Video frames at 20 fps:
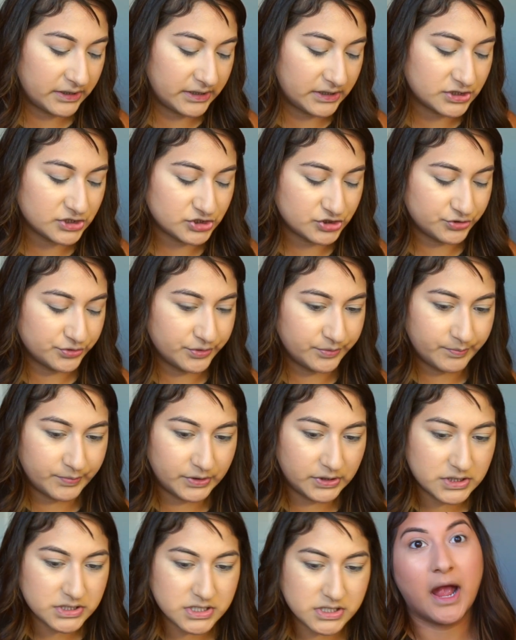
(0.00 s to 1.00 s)
in
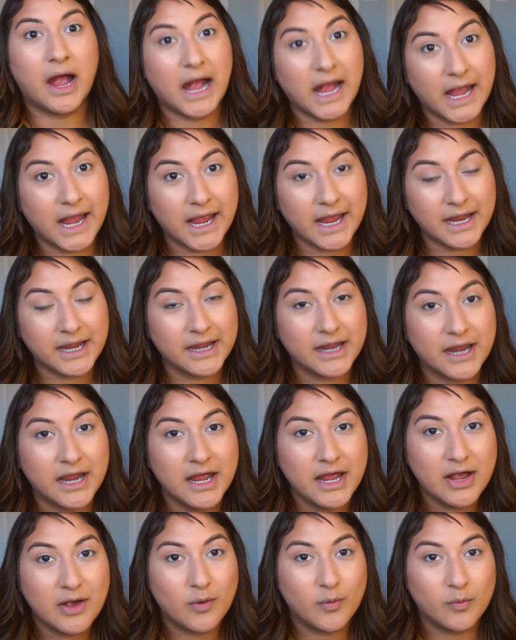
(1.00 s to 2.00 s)
Trooper. I
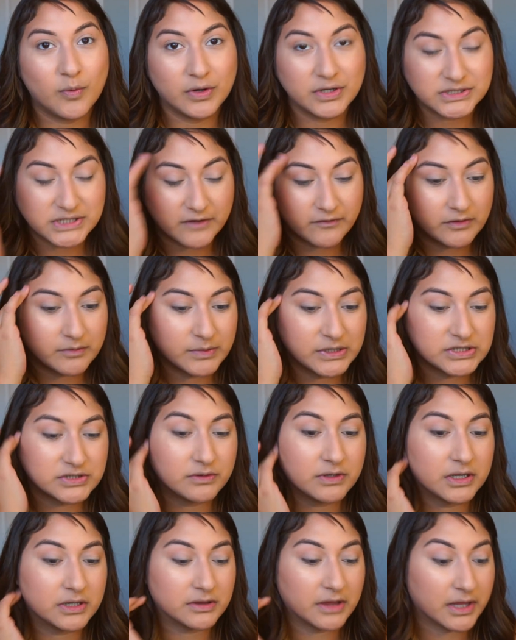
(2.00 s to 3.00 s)
will definitely be
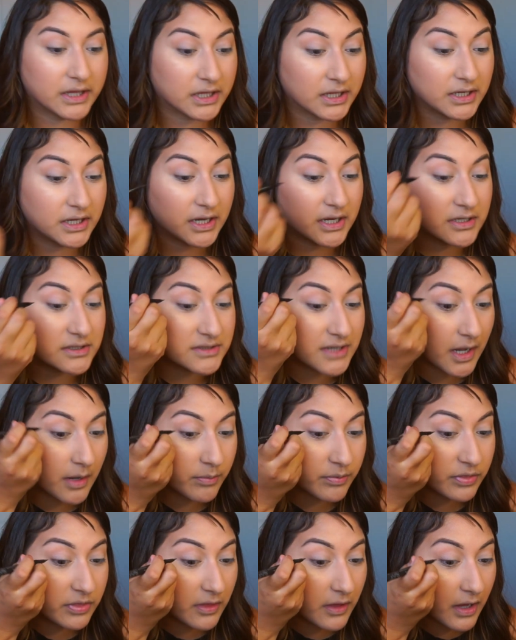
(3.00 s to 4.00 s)
doing like an
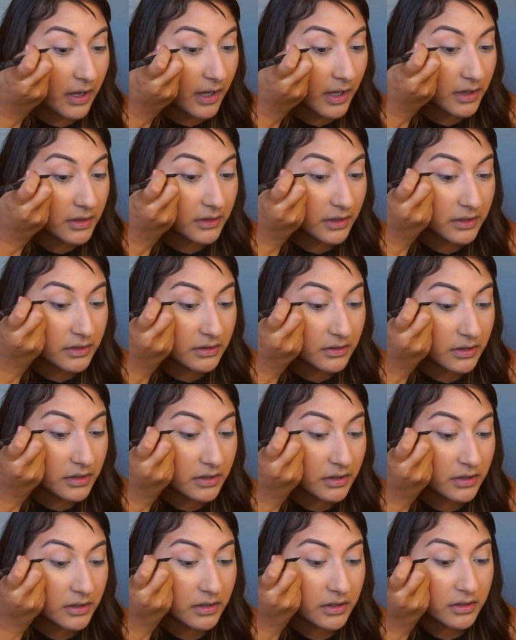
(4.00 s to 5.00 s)
in-depth
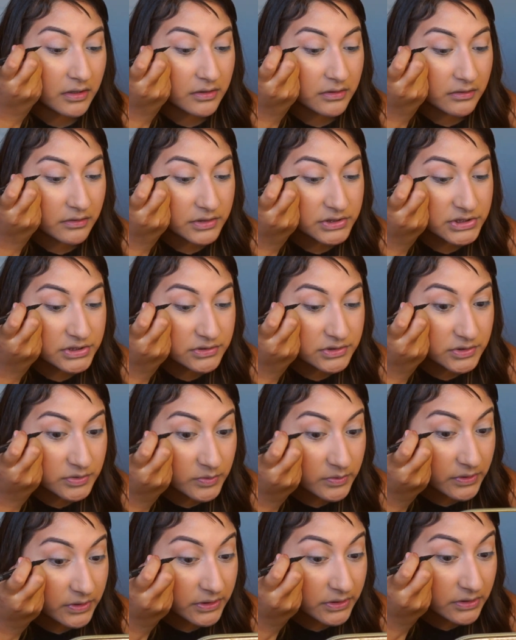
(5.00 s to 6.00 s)
eyeliner
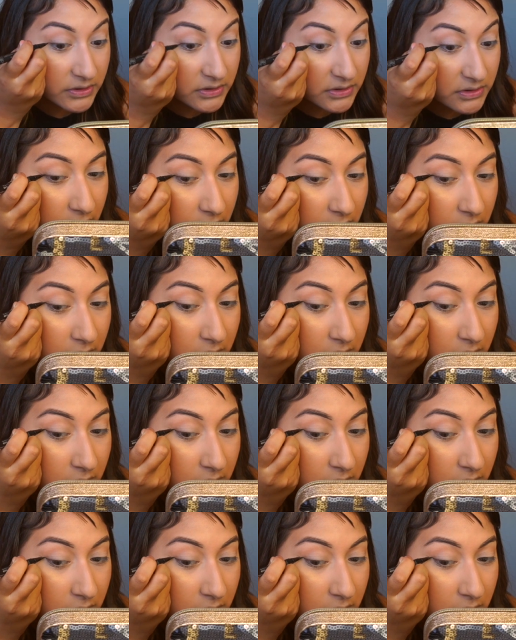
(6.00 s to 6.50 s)
tutorial